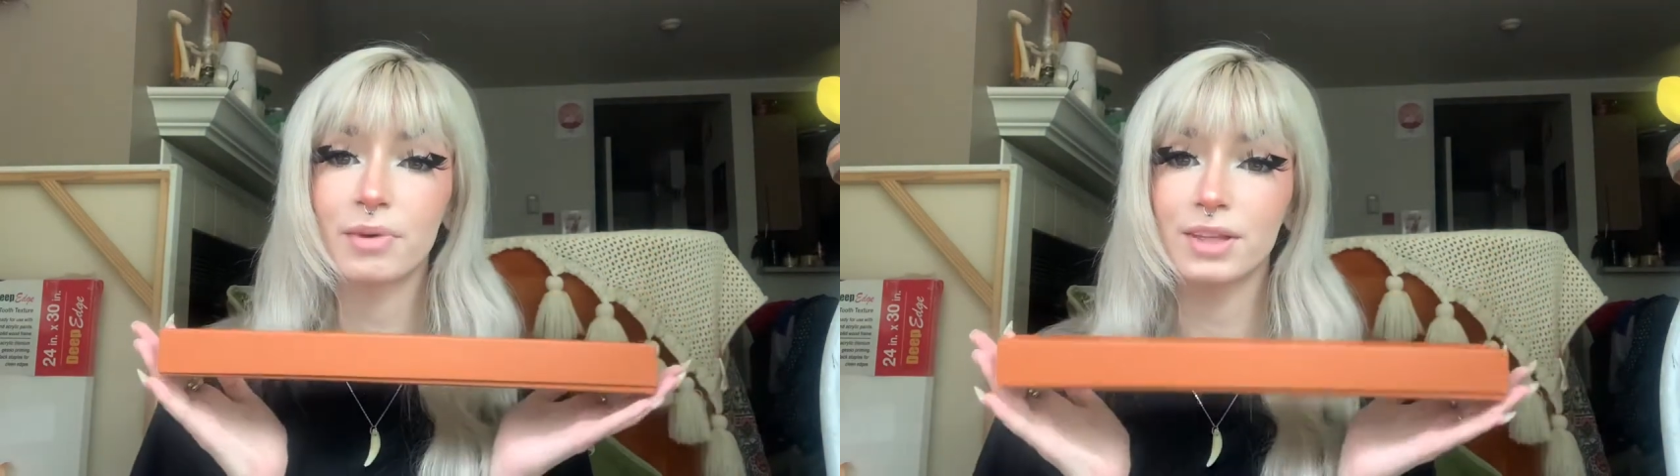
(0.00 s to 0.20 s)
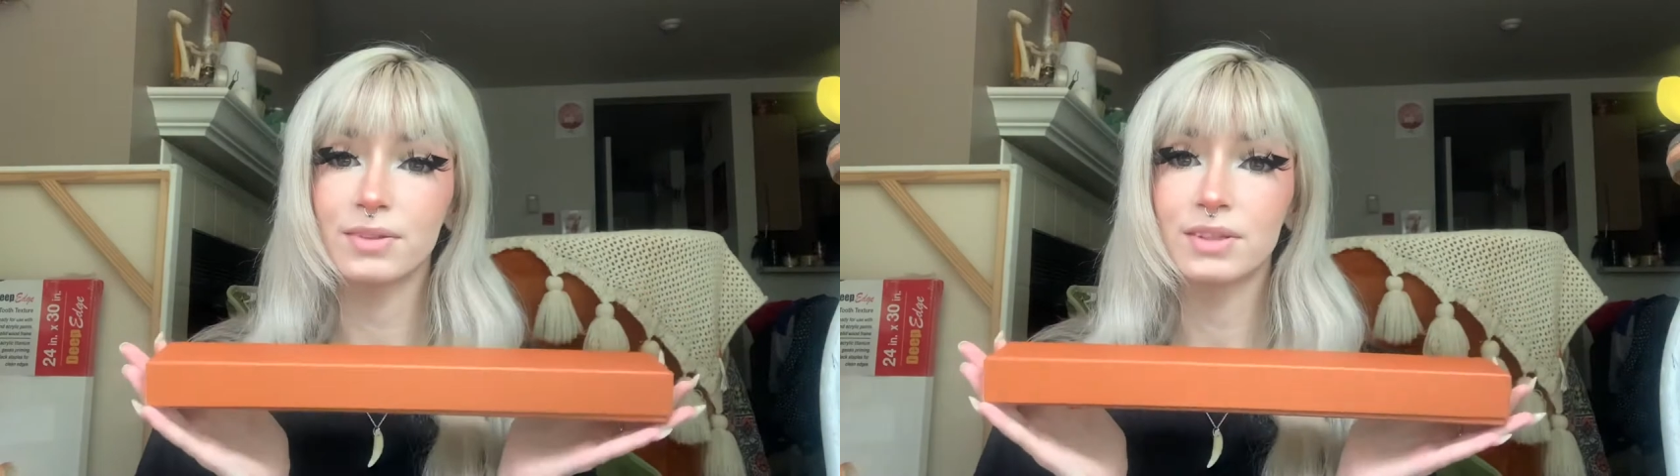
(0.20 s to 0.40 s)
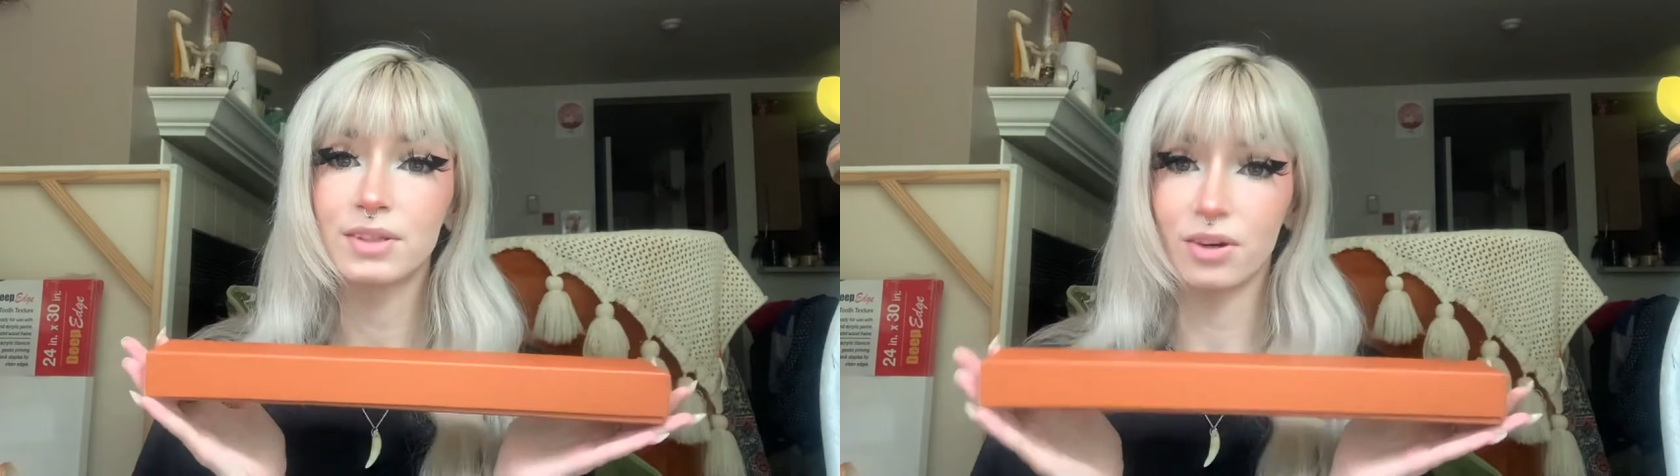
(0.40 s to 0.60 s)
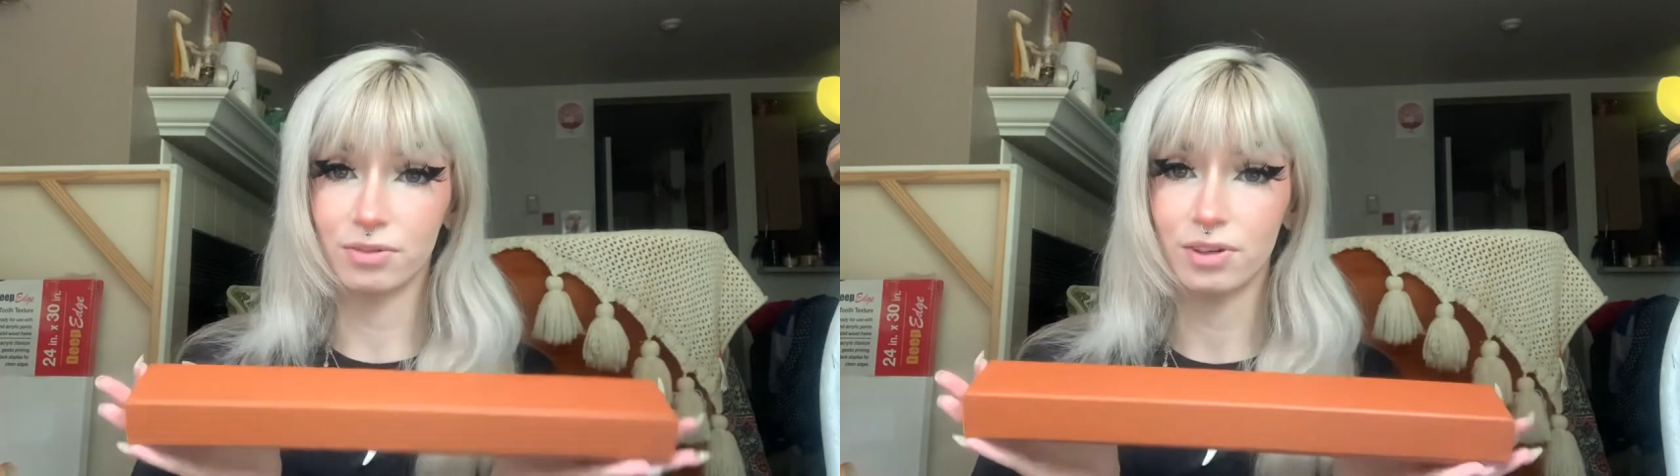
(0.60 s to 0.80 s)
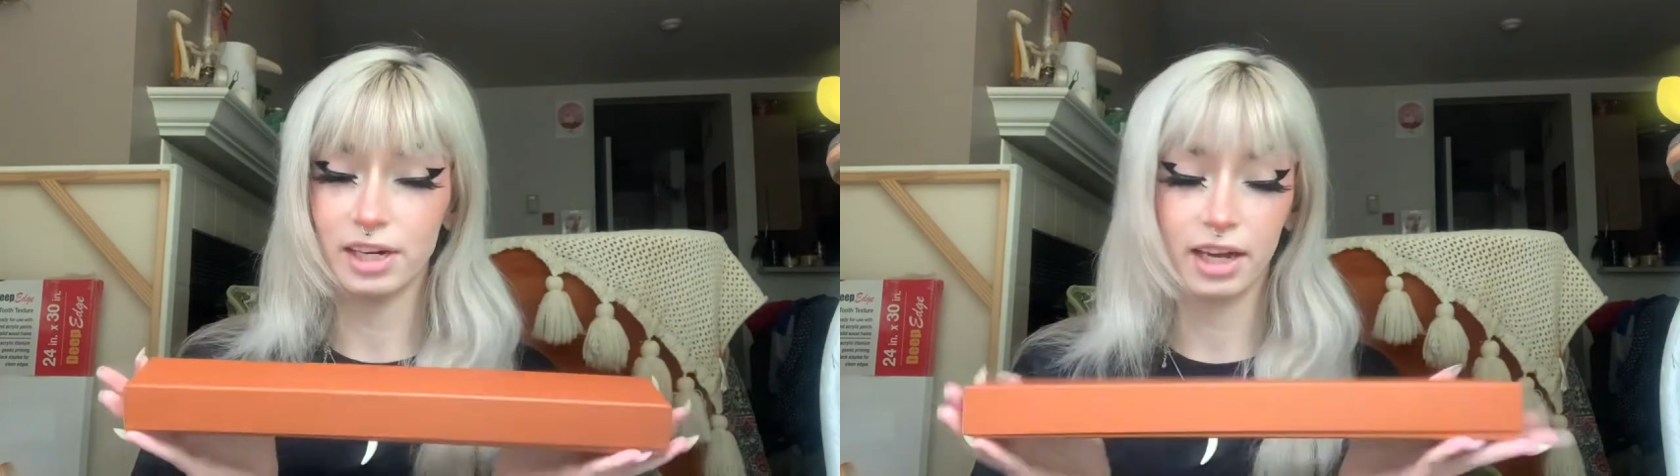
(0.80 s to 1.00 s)
my
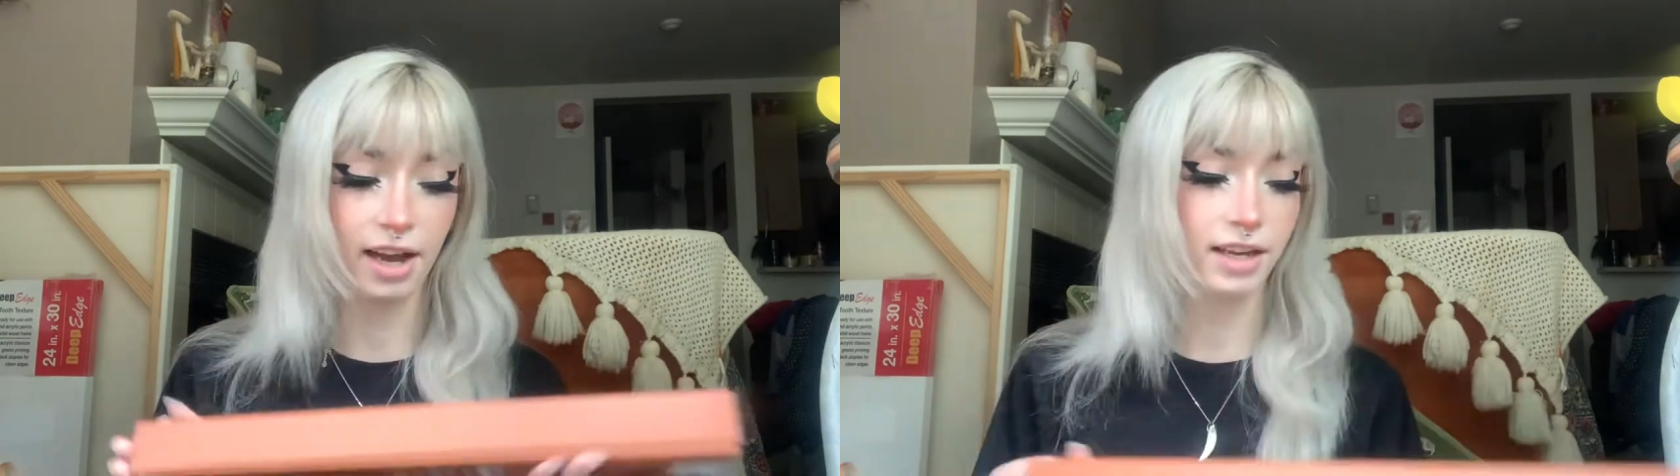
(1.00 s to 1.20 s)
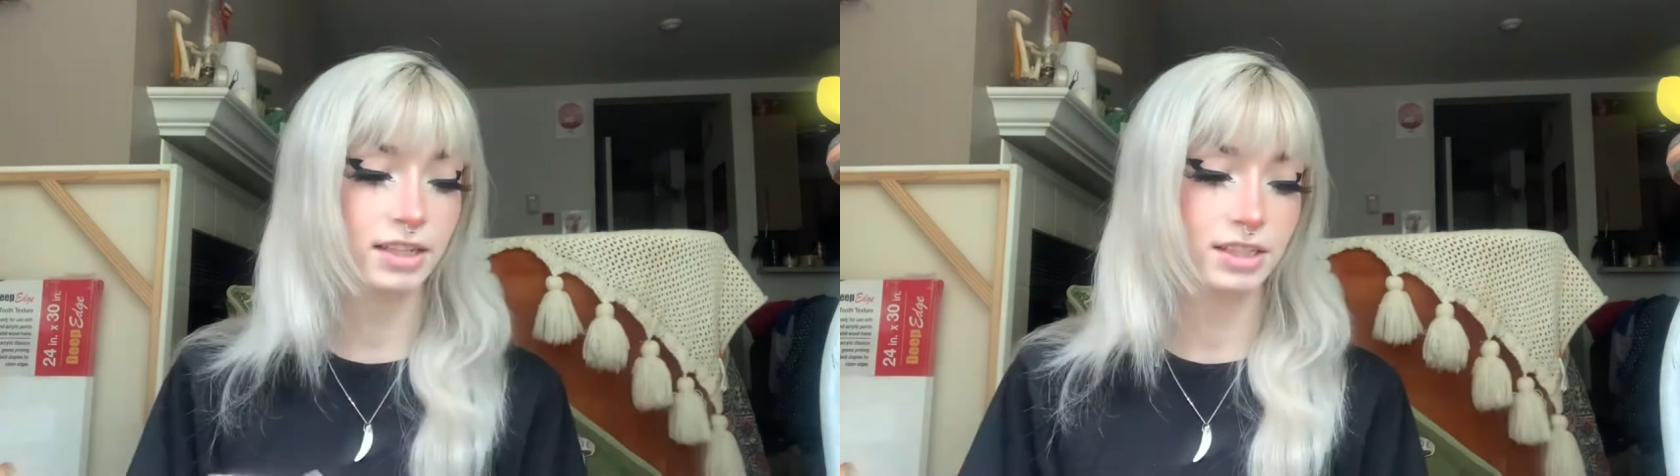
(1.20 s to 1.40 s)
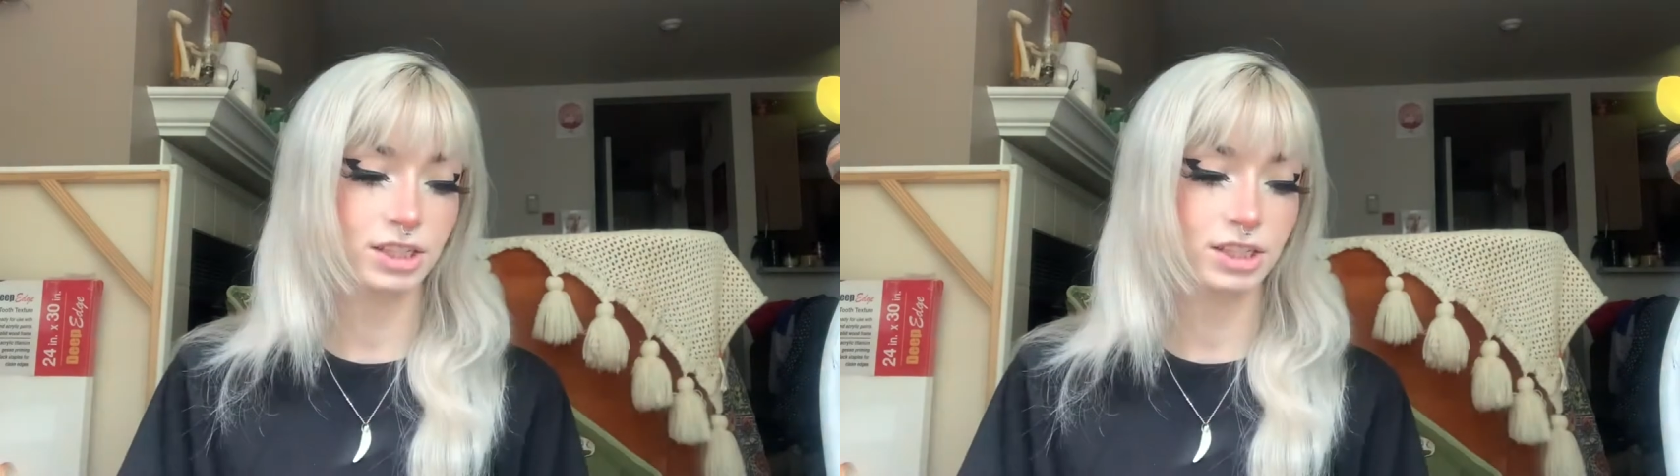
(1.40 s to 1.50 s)
girlfriend got.